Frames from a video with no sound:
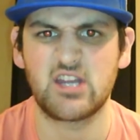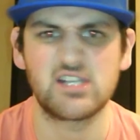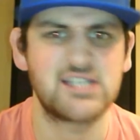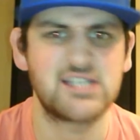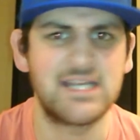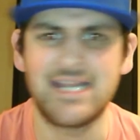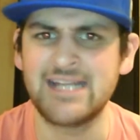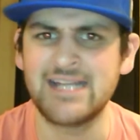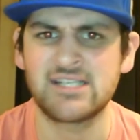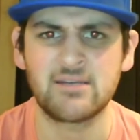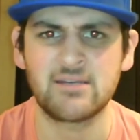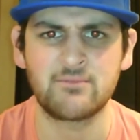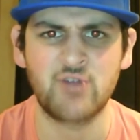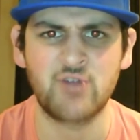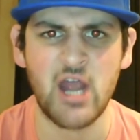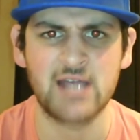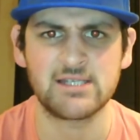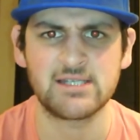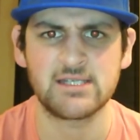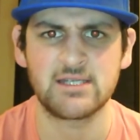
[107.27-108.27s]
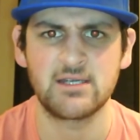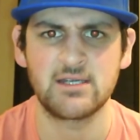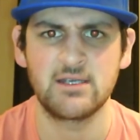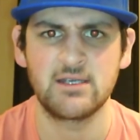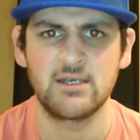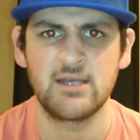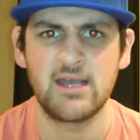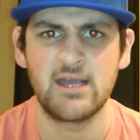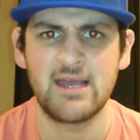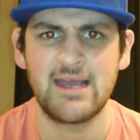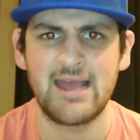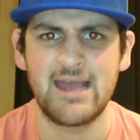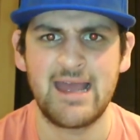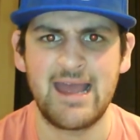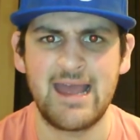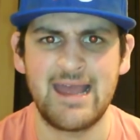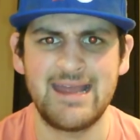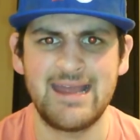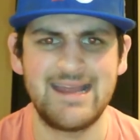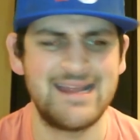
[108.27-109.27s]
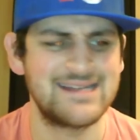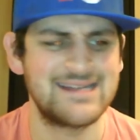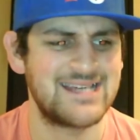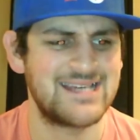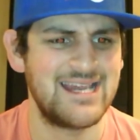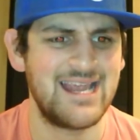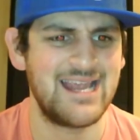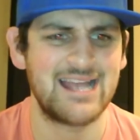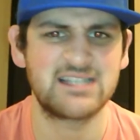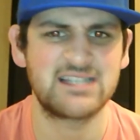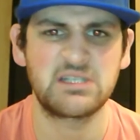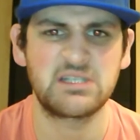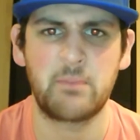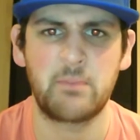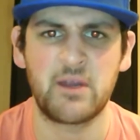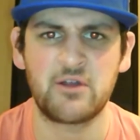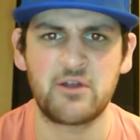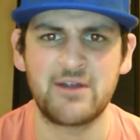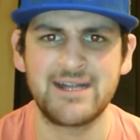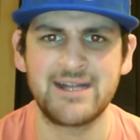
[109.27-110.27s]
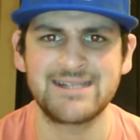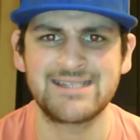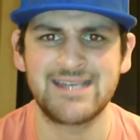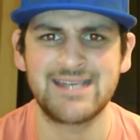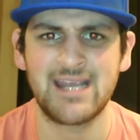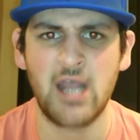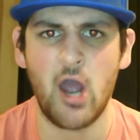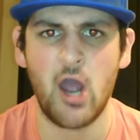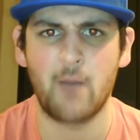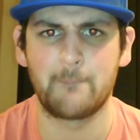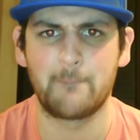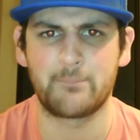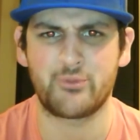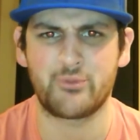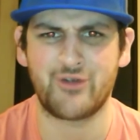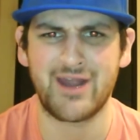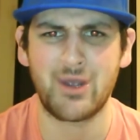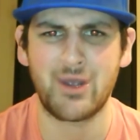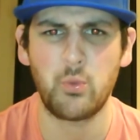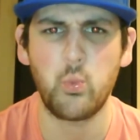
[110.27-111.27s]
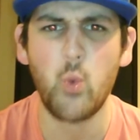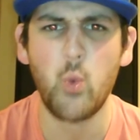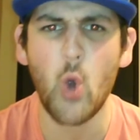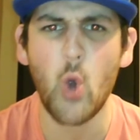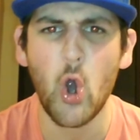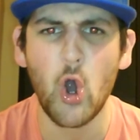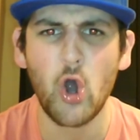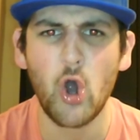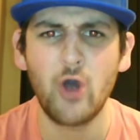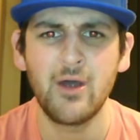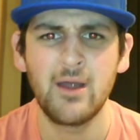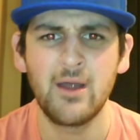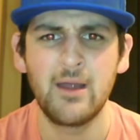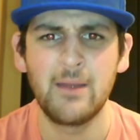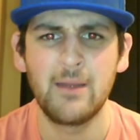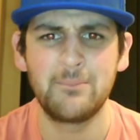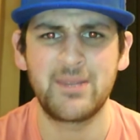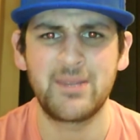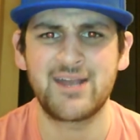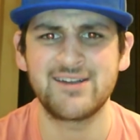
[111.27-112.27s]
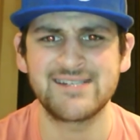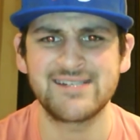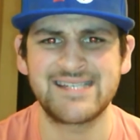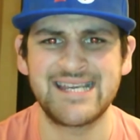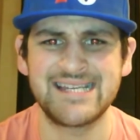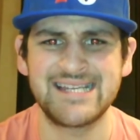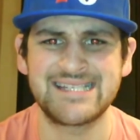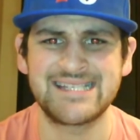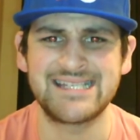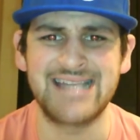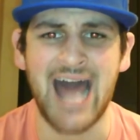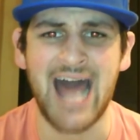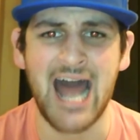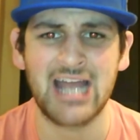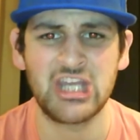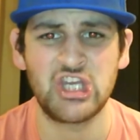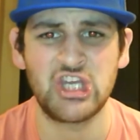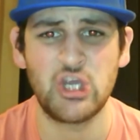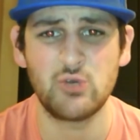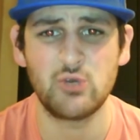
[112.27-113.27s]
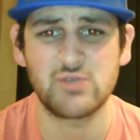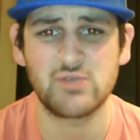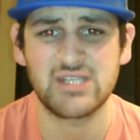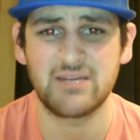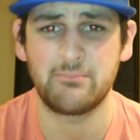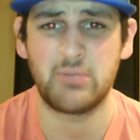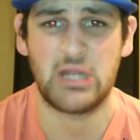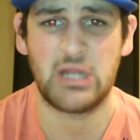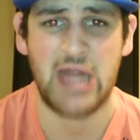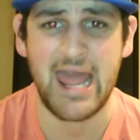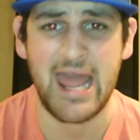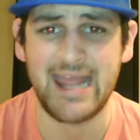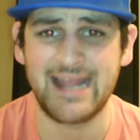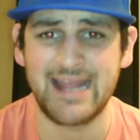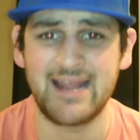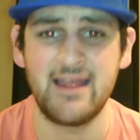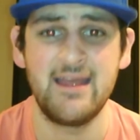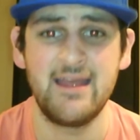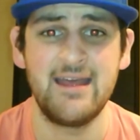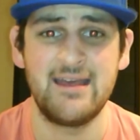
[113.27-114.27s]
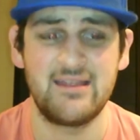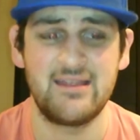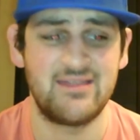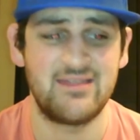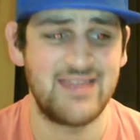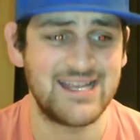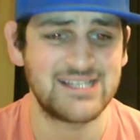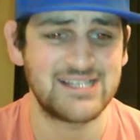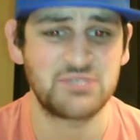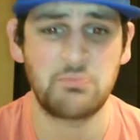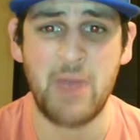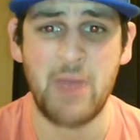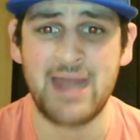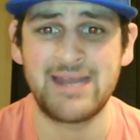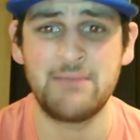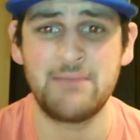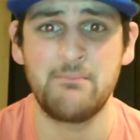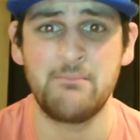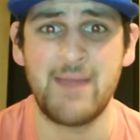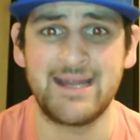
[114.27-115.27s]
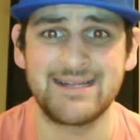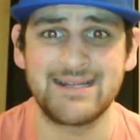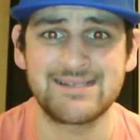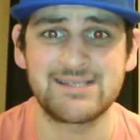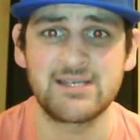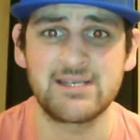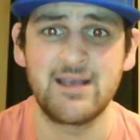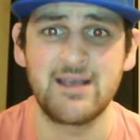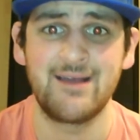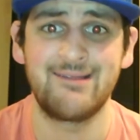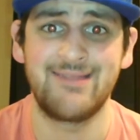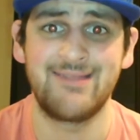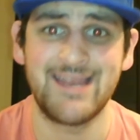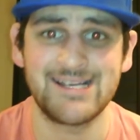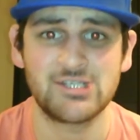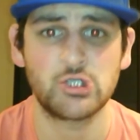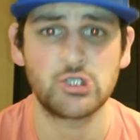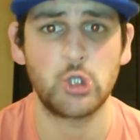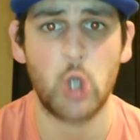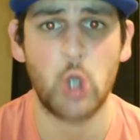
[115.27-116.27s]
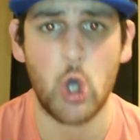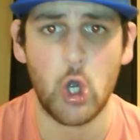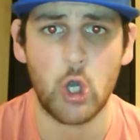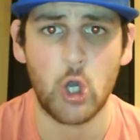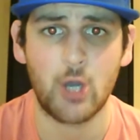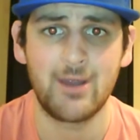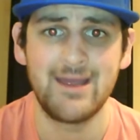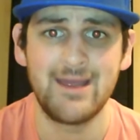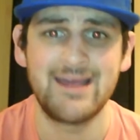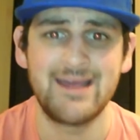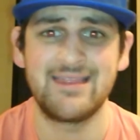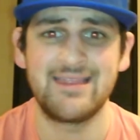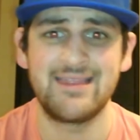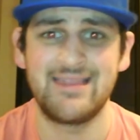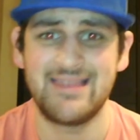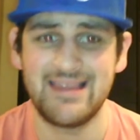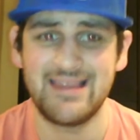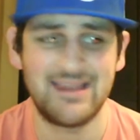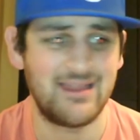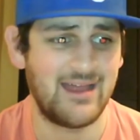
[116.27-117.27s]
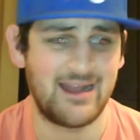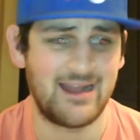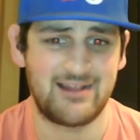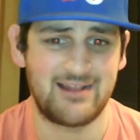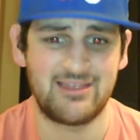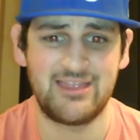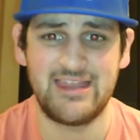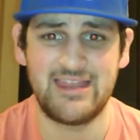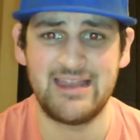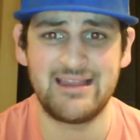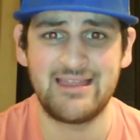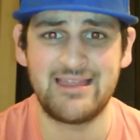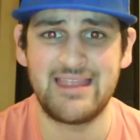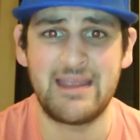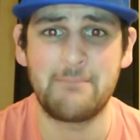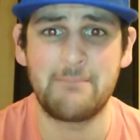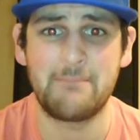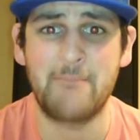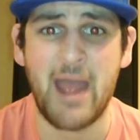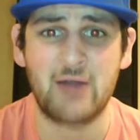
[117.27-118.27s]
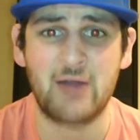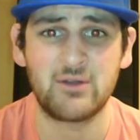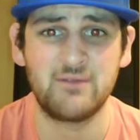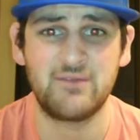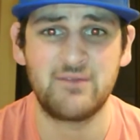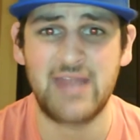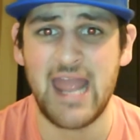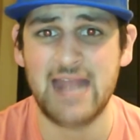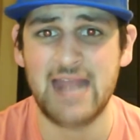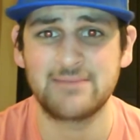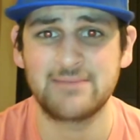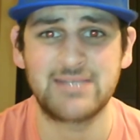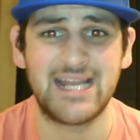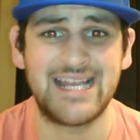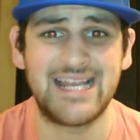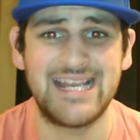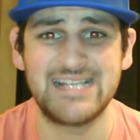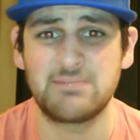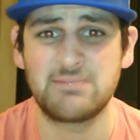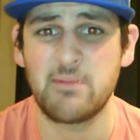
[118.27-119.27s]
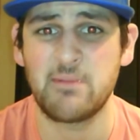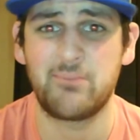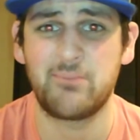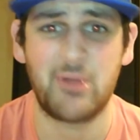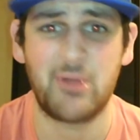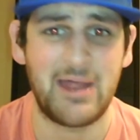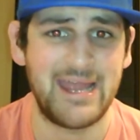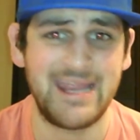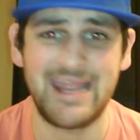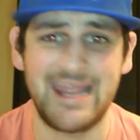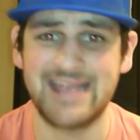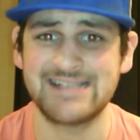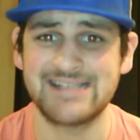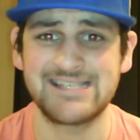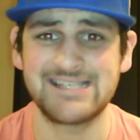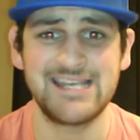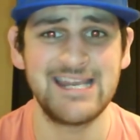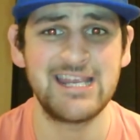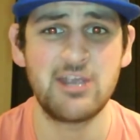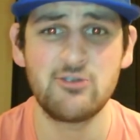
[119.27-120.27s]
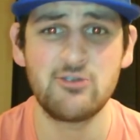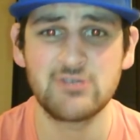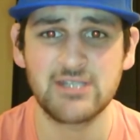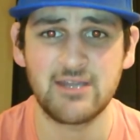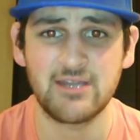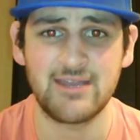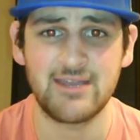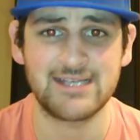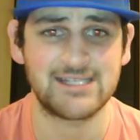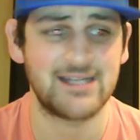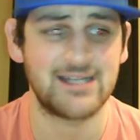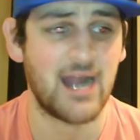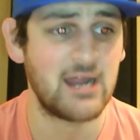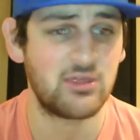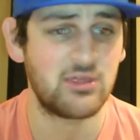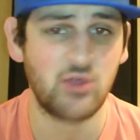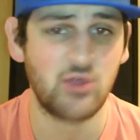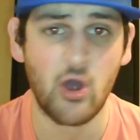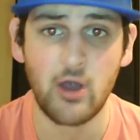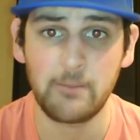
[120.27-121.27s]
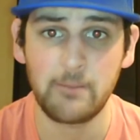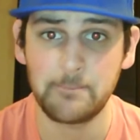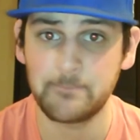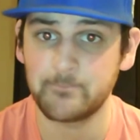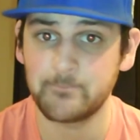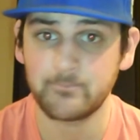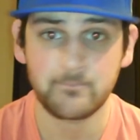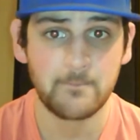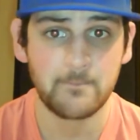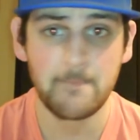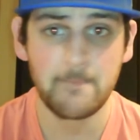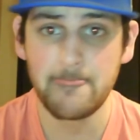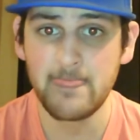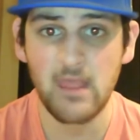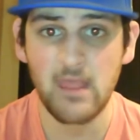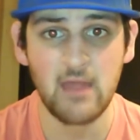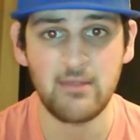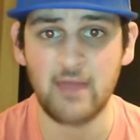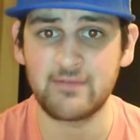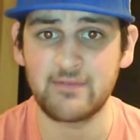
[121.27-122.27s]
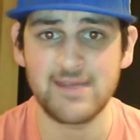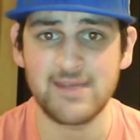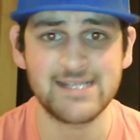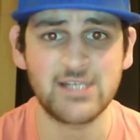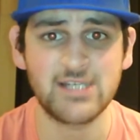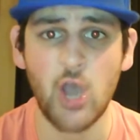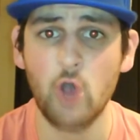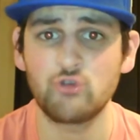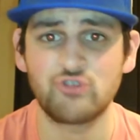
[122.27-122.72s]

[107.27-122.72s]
does he need some rest? Is he experiencing a brick wall because he's not used to playing this many minutes, this long, like the amount of games that he's been playing? Is he used to this? And I thought that this